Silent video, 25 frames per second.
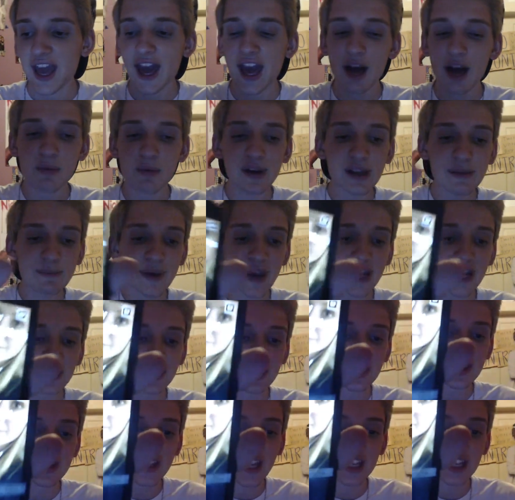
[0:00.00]
How many
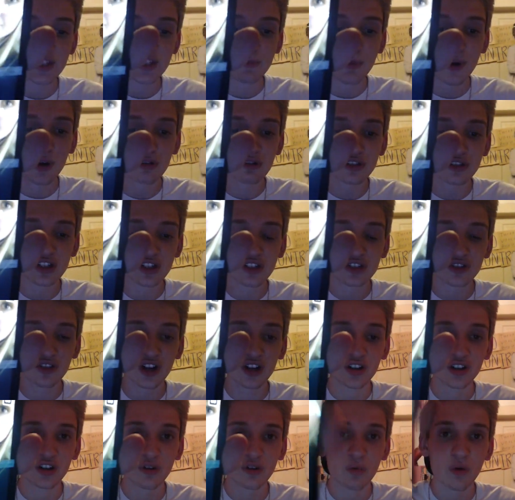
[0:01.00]
pictures / posters are
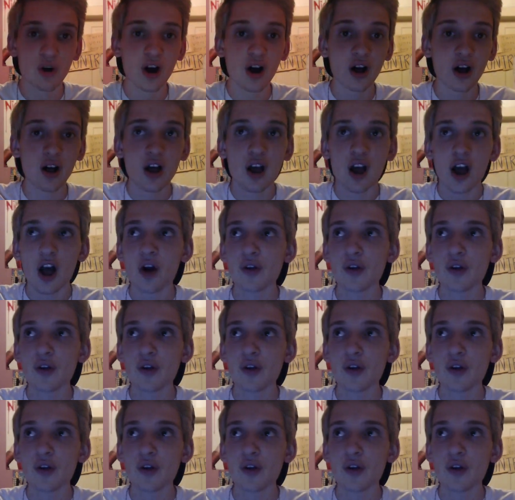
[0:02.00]
on your wall?